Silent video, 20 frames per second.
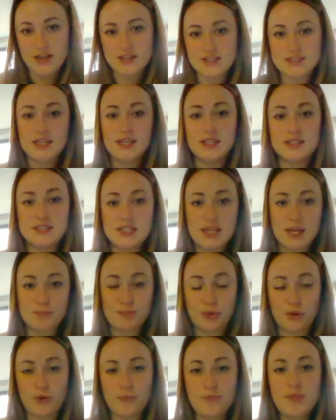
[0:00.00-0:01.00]
as an
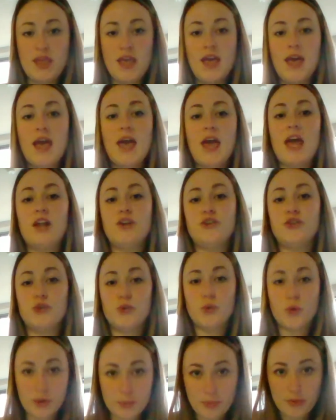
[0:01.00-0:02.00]
example, and
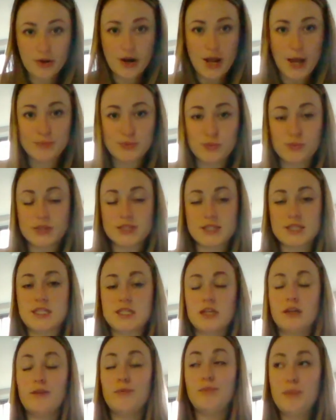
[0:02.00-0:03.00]
your prompt will
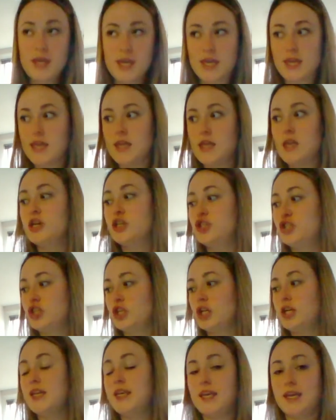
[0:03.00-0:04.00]
still be,
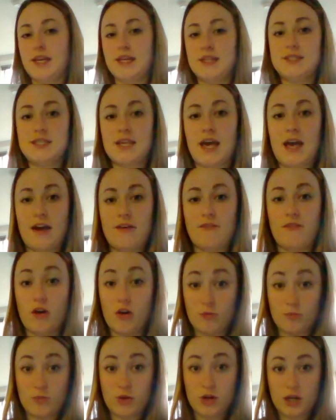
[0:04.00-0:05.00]
should kids have
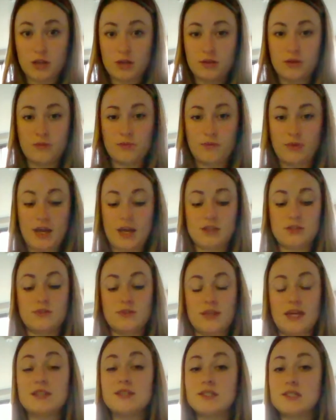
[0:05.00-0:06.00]
homework? Okay,
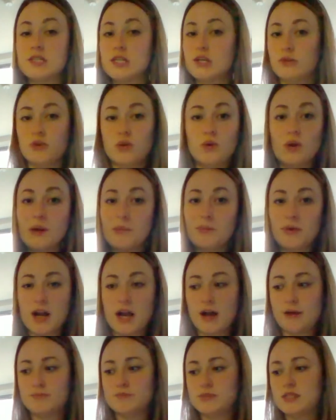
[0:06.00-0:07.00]
so that is still your
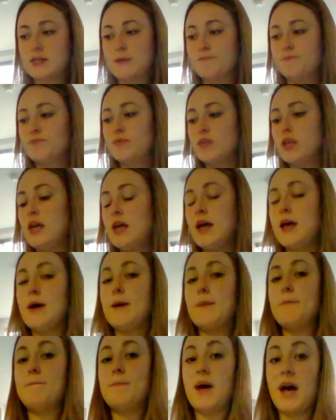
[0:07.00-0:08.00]
prompt.
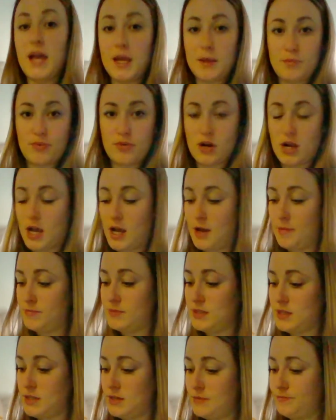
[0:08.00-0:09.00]
My
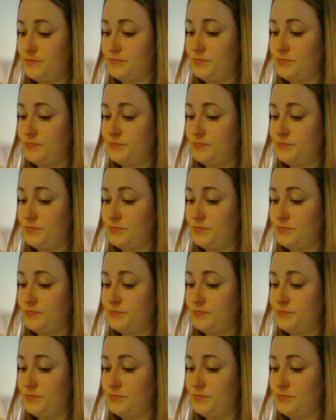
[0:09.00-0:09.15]
prompt